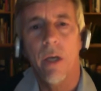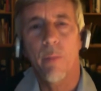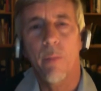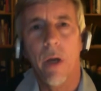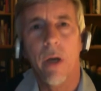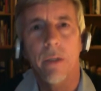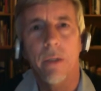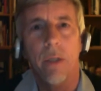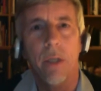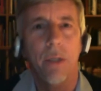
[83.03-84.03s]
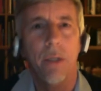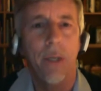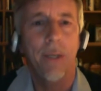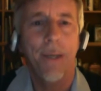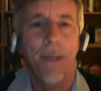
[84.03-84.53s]
apply it in
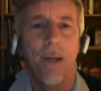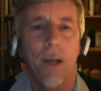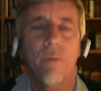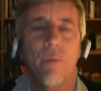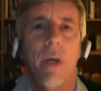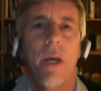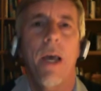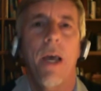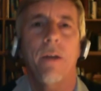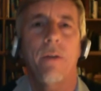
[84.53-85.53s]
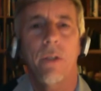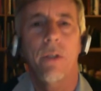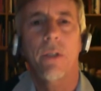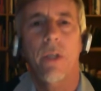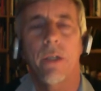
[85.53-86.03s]
real life at this
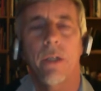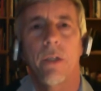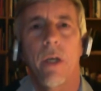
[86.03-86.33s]
stage,